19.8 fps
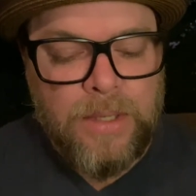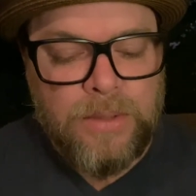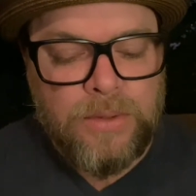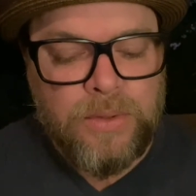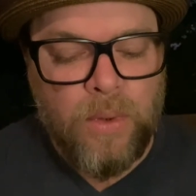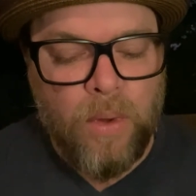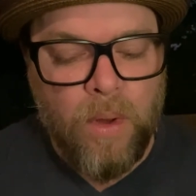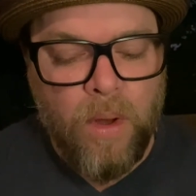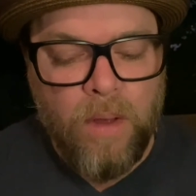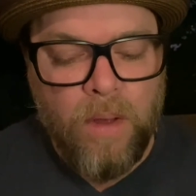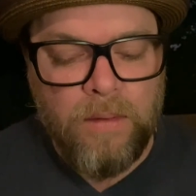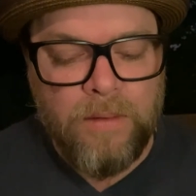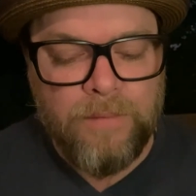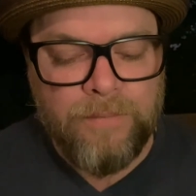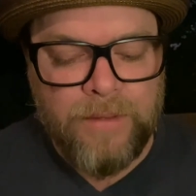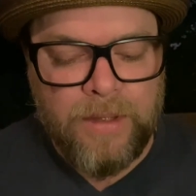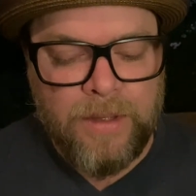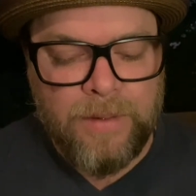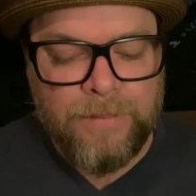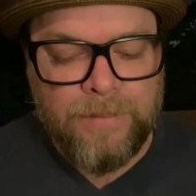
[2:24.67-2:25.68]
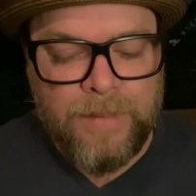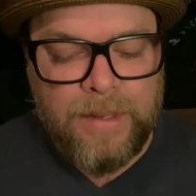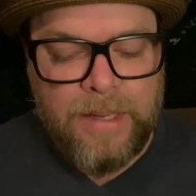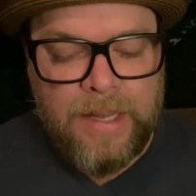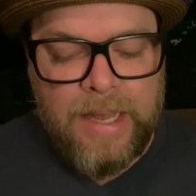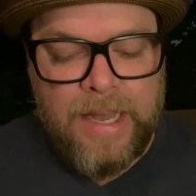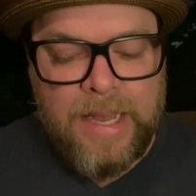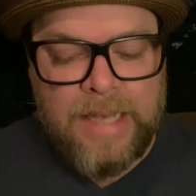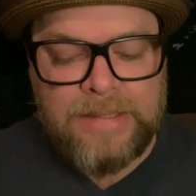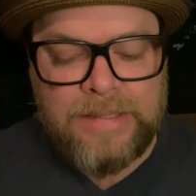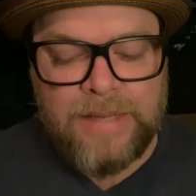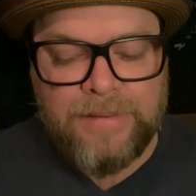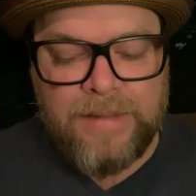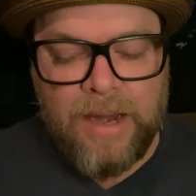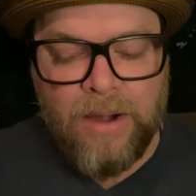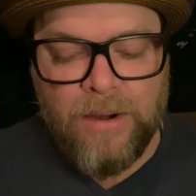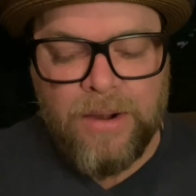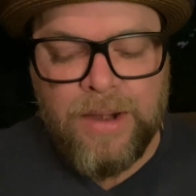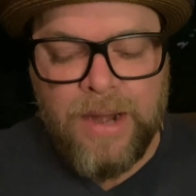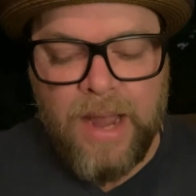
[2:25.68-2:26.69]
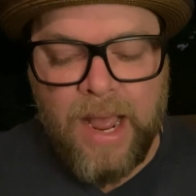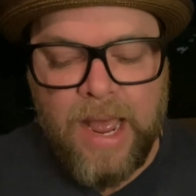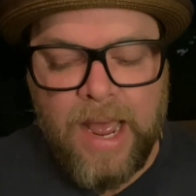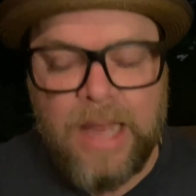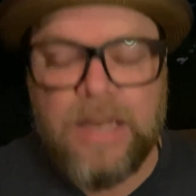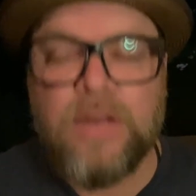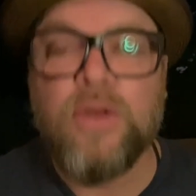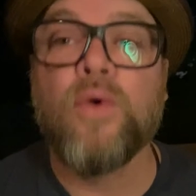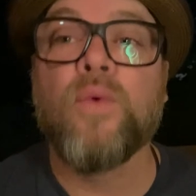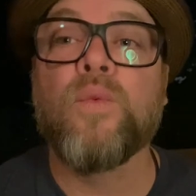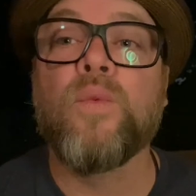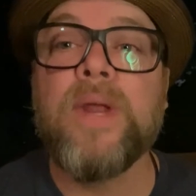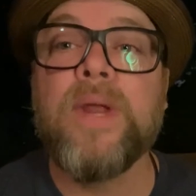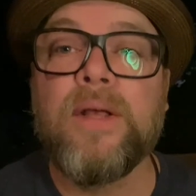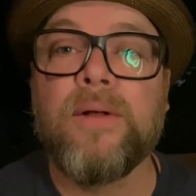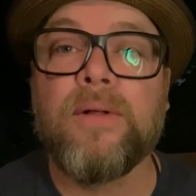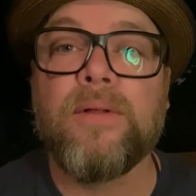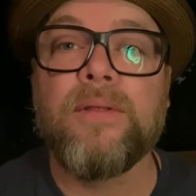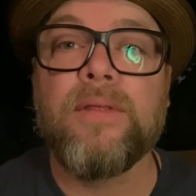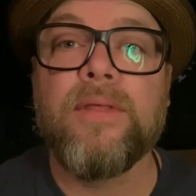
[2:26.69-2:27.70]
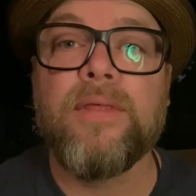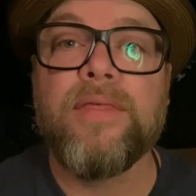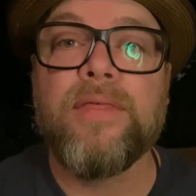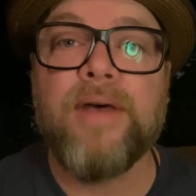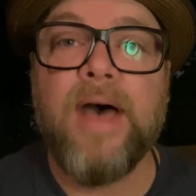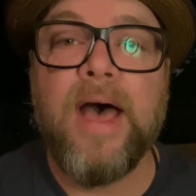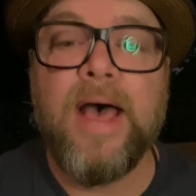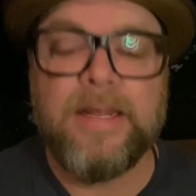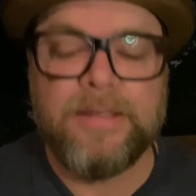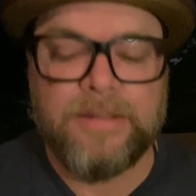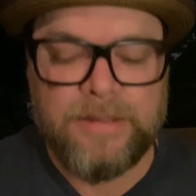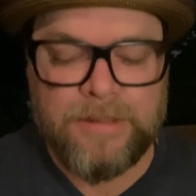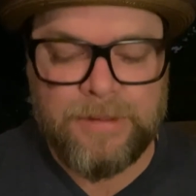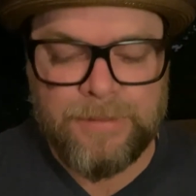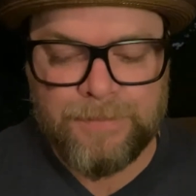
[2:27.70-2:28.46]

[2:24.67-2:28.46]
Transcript: to all of them is that they are not your real thoughts.